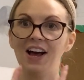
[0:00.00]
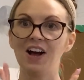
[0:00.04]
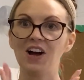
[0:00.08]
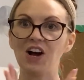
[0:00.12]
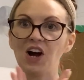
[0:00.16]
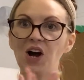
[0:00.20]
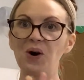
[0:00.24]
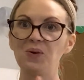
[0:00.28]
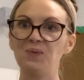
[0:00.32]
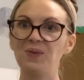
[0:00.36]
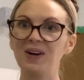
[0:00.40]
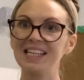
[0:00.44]

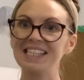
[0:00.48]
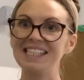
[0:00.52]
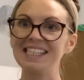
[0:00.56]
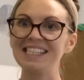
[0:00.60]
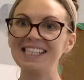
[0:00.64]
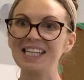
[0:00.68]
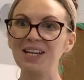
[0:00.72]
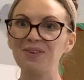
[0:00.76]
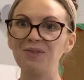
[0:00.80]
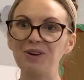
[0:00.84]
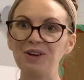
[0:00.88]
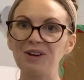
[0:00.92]
Can't wait to
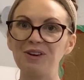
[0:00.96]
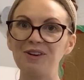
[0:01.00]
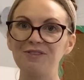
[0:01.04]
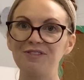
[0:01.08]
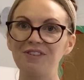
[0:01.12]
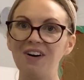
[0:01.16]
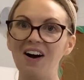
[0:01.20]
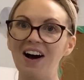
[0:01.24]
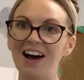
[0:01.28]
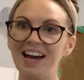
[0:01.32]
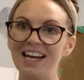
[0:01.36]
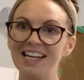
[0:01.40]
see what you
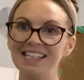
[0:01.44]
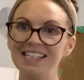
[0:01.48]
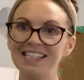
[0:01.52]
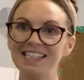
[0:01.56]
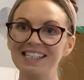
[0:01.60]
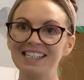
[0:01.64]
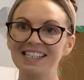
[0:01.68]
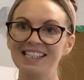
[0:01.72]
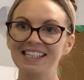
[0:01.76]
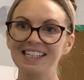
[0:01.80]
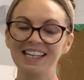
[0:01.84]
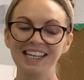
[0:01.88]
find.
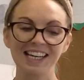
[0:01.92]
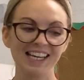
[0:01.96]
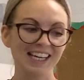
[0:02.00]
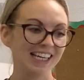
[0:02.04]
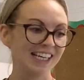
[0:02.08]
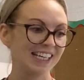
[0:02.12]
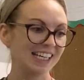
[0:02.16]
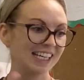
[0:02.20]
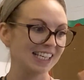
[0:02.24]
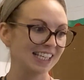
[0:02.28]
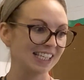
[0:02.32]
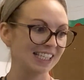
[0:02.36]

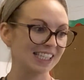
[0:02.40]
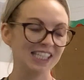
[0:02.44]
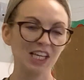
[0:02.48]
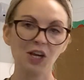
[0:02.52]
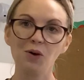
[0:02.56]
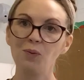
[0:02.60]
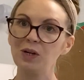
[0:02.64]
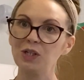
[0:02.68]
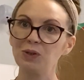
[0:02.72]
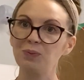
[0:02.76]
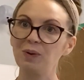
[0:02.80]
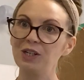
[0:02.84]
See
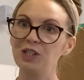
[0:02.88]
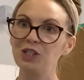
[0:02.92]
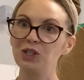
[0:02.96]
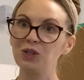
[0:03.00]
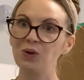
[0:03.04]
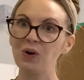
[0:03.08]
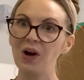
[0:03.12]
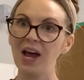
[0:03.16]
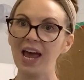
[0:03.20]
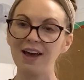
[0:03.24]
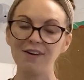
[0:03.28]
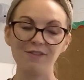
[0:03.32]
which one's
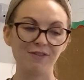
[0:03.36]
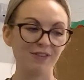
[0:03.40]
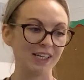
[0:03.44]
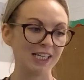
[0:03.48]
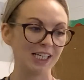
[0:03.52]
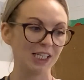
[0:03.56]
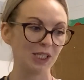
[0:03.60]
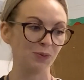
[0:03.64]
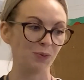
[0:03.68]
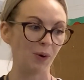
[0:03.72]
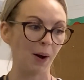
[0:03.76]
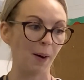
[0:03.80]
your
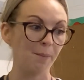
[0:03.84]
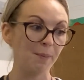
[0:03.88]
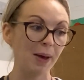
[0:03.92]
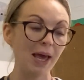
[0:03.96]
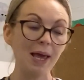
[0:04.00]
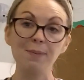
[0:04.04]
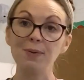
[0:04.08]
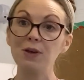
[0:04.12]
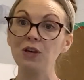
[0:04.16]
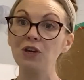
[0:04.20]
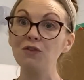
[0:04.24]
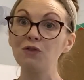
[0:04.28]
heaviest one.
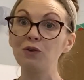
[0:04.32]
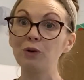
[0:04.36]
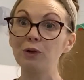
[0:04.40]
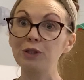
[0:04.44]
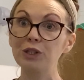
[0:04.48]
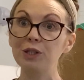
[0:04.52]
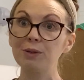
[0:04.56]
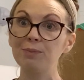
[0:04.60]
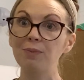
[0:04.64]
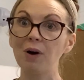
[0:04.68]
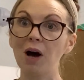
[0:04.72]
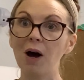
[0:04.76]
Maybe you've got
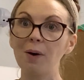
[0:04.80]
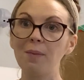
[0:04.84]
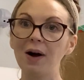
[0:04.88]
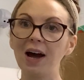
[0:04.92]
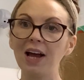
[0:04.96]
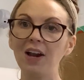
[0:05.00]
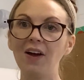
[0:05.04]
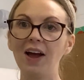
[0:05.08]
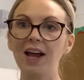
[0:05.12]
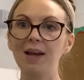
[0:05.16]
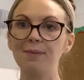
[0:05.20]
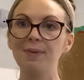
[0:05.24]
some Marmite
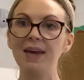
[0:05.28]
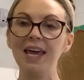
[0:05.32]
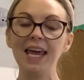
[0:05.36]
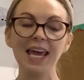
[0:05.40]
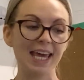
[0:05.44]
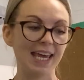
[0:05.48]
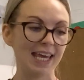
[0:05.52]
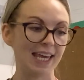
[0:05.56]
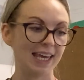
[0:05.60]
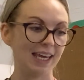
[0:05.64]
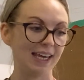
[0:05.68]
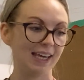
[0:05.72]
like
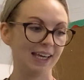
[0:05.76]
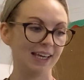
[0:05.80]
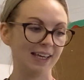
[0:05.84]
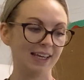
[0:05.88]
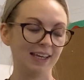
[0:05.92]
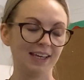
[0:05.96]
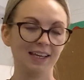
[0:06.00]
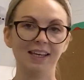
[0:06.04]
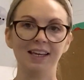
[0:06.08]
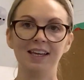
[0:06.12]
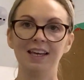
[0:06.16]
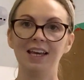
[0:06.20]
me.
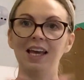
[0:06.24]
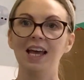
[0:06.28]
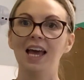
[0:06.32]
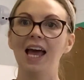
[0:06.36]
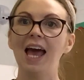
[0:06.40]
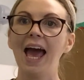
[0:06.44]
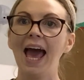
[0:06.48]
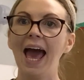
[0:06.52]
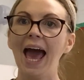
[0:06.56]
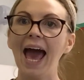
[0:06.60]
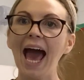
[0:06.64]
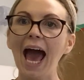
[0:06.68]

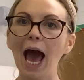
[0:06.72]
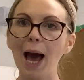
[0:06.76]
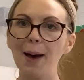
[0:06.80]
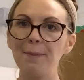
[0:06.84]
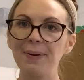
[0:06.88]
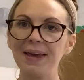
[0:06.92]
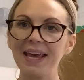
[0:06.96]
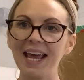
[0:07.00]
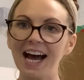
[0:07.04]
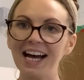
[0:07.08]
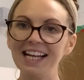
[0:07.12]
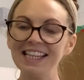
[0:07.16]

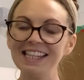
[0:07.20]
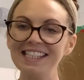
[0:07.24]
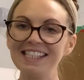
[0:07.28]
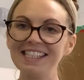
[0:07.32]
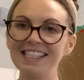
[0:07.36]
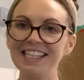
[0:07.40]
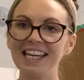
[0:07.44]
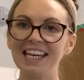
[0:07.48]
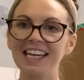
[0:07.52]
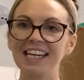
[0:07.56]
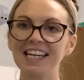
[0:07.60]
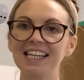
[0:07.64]
Happy
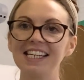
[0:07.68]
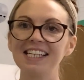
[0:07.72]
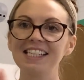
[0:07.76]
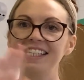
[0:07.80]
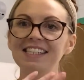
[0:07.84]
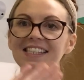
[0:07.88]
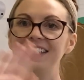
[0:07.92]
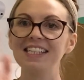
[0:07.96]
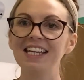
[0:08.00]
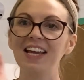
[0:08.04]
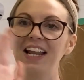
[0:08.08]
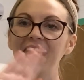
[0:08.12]
hunting.
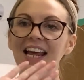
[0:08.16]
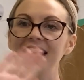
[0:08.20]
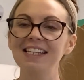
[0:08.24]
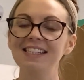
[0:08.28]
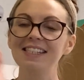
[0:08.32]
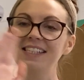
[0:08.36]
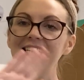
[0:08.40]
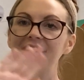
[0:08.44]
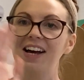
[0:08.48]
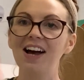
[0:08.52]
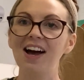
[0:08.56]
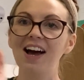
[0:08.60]
See you
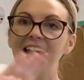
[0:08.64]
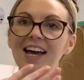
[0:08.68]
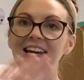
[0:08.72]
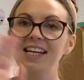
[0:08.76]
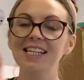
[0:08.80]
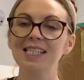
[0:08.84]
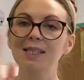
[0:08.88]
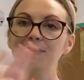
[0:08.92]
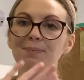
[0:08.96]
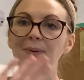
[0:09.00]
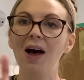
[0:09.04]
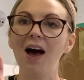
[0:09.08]
later,
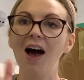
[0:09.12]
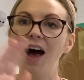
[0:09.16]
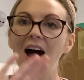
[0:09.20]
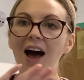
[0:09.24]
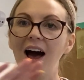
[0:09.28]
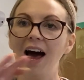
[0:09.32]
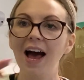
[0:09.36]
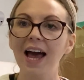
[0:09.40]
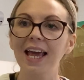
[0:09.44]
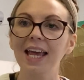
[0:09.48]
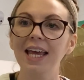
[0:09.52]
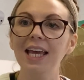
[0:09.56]
guys.
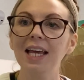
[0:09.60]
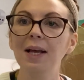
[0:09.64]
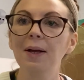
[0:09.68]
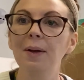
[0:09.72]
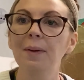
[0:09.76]
Bye.